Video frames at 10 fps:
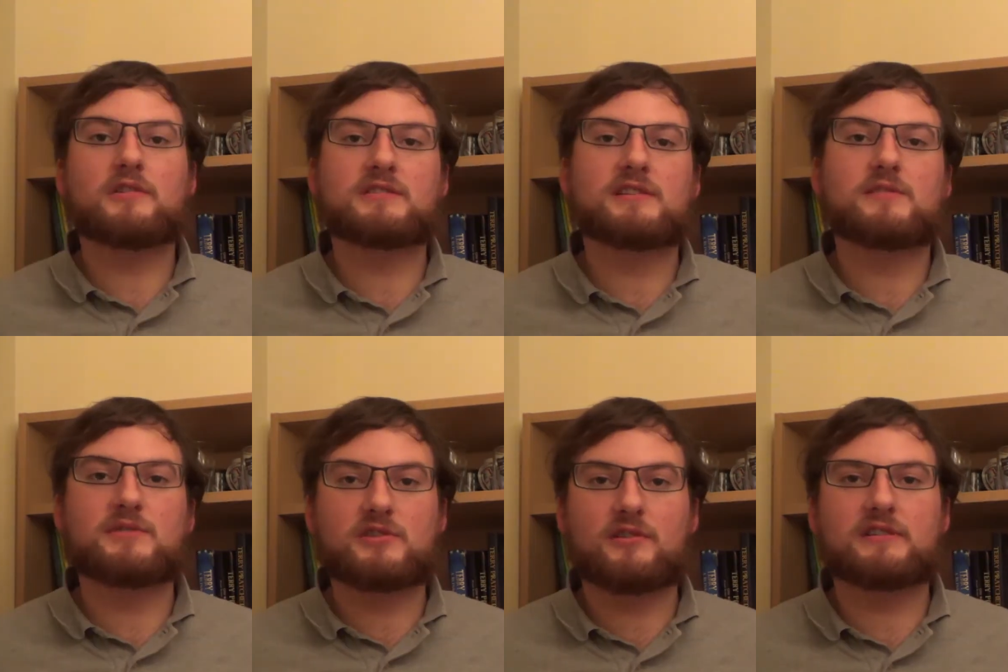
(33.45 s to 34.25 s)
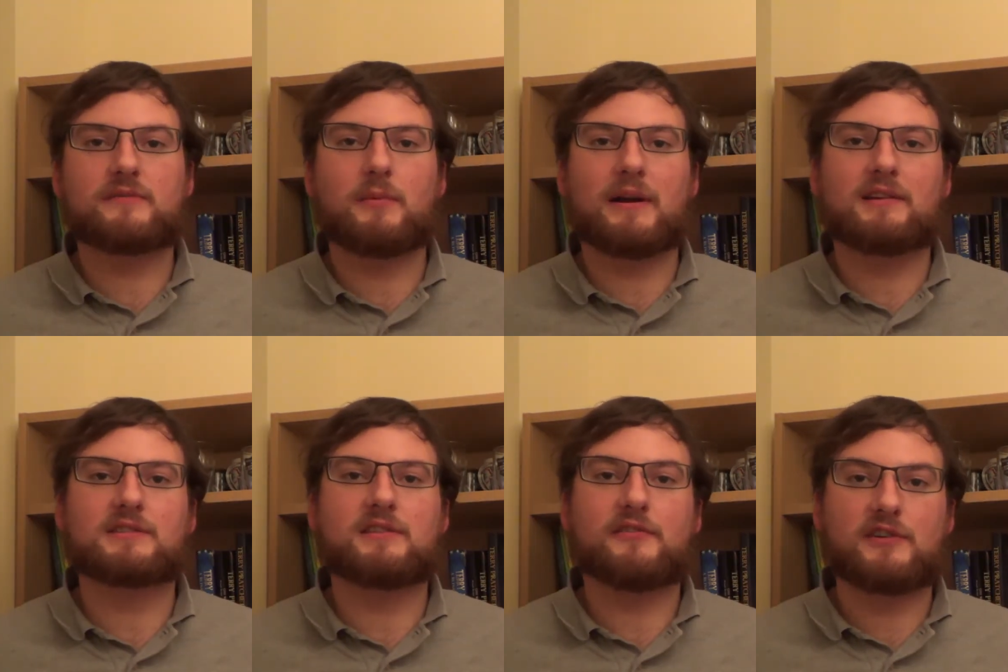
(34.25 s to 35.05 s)
notice I did the majority of my weight loss
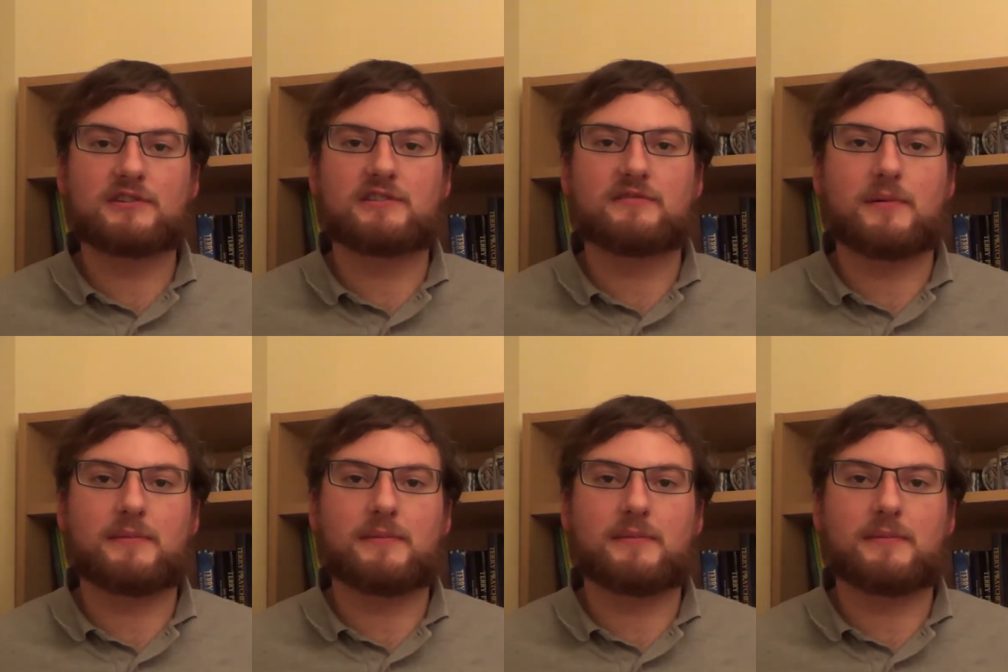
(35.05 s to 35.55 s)
in the first year of my